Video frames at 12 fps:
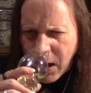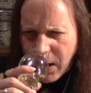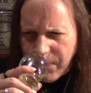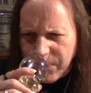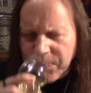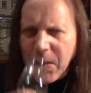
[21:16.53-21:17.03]

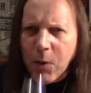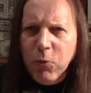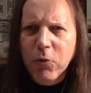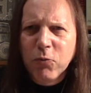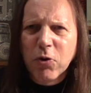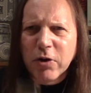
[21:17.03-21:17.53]
I
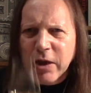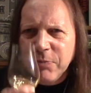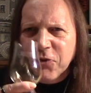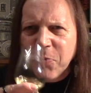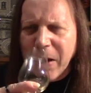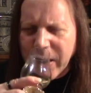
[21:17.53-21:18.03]
wouldn't want to
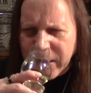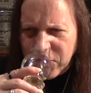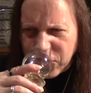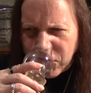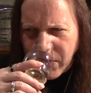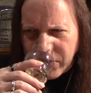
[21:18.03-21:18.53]
keep smelling it
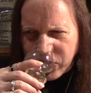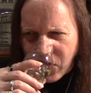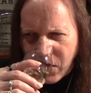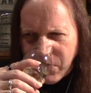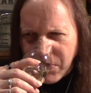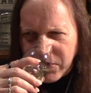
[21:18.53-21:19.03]
too much
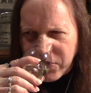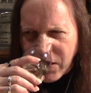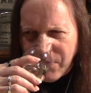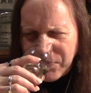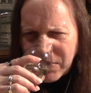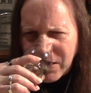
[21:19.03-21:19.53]
though, but
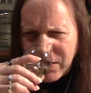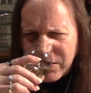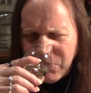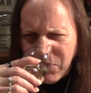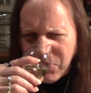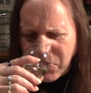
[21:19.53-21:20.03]
I
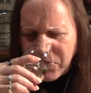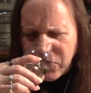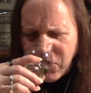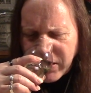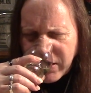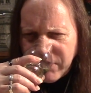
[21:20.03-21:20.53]
could probably
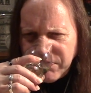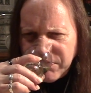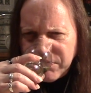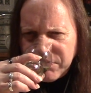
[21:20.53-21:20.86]
drink it.